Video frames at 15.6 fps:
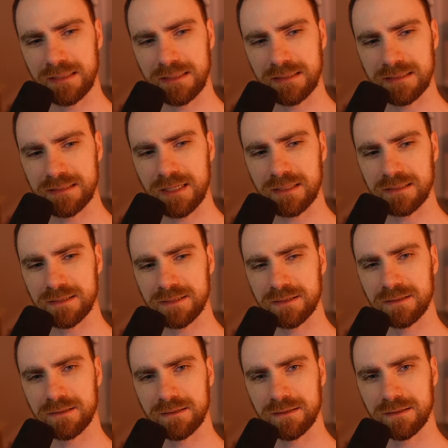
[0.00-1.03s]
It's not as
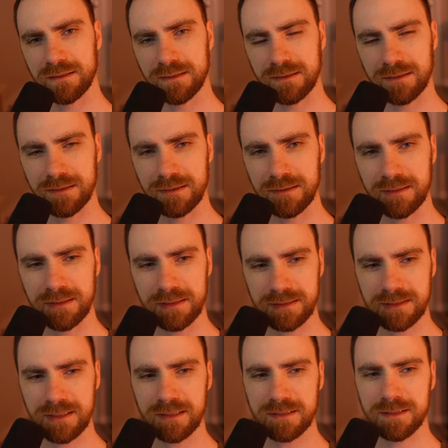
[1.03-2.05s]

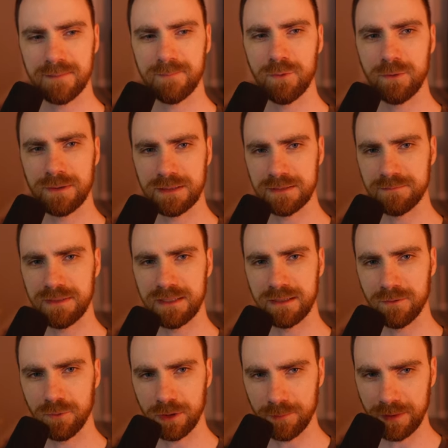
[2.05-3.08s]
on point as
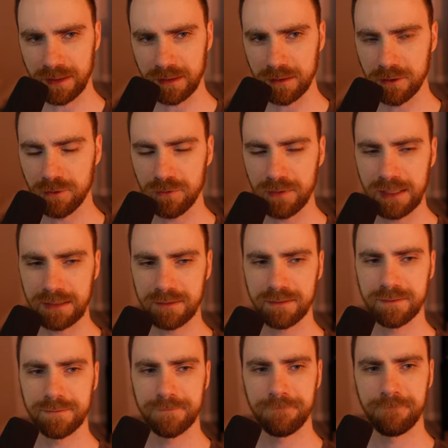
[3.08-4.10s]
make it work, make it correct.